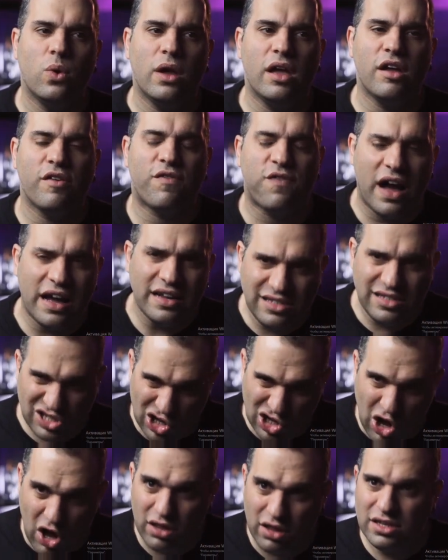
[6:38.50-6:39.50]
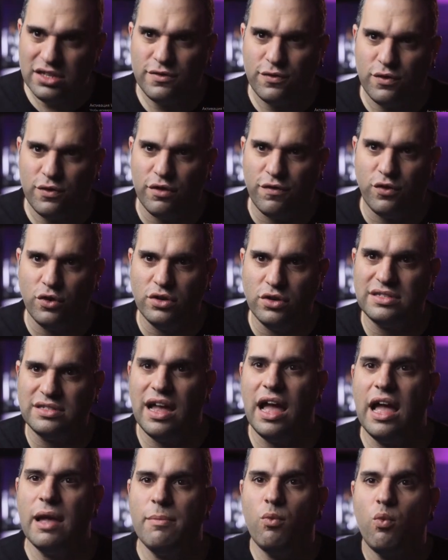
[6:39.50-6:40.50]
if I saw these for the first
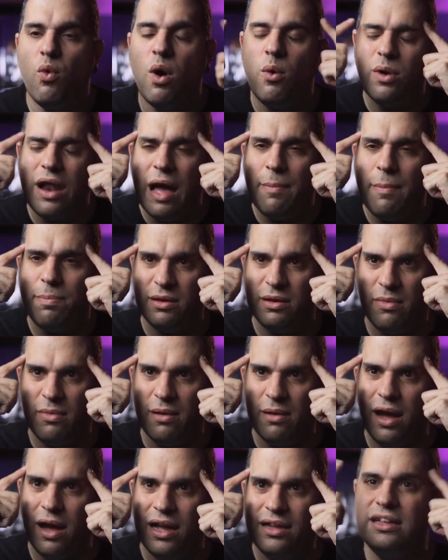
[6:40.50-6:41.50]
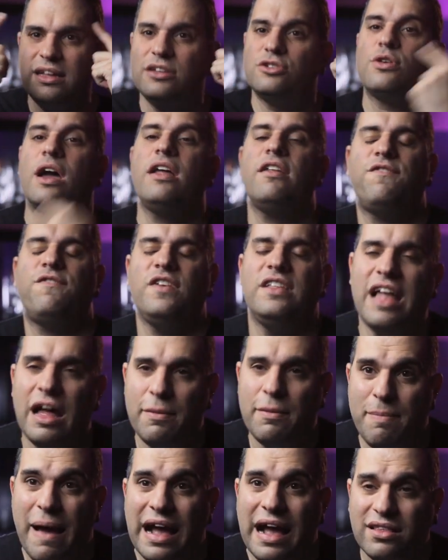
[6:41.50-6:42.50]
time, what would happen in my mind? And try to feed
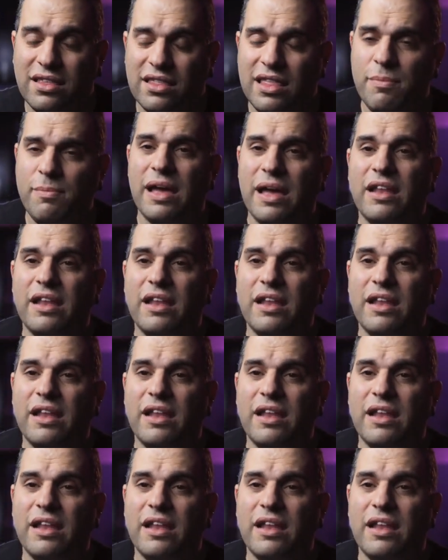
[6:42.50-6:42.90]
that back to them.